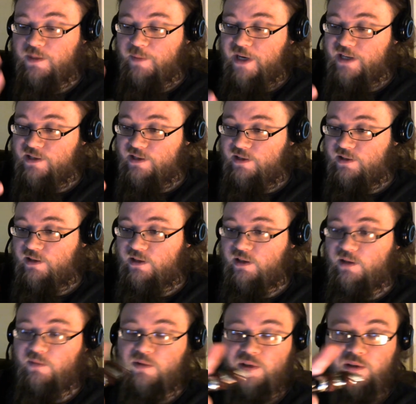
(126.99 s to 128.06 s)
It's amazing.
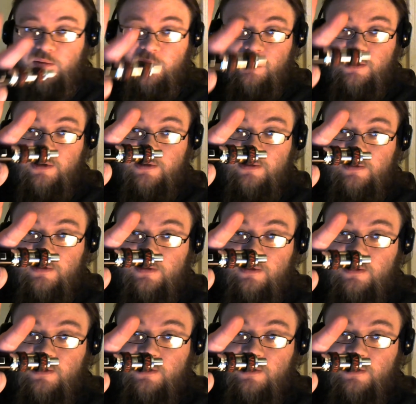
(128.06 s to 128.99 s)
It really, really is.